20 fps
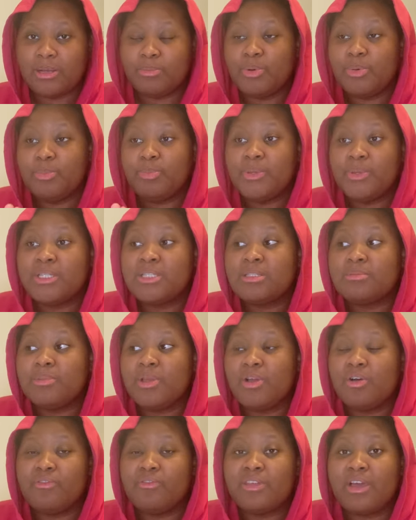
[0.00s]
but pissed me
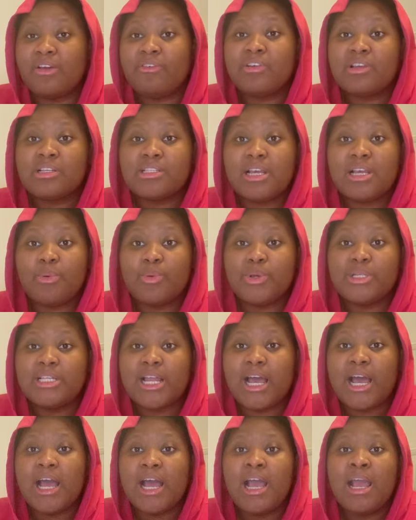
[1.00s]
off that first time was
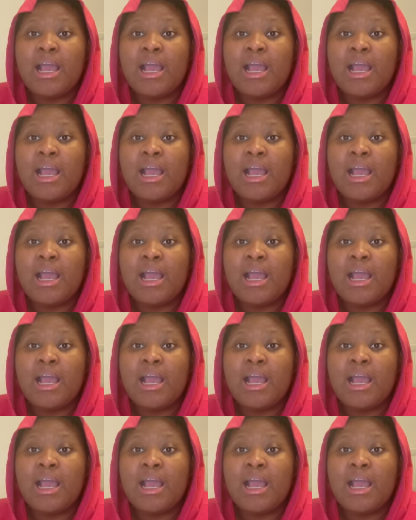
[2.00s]
that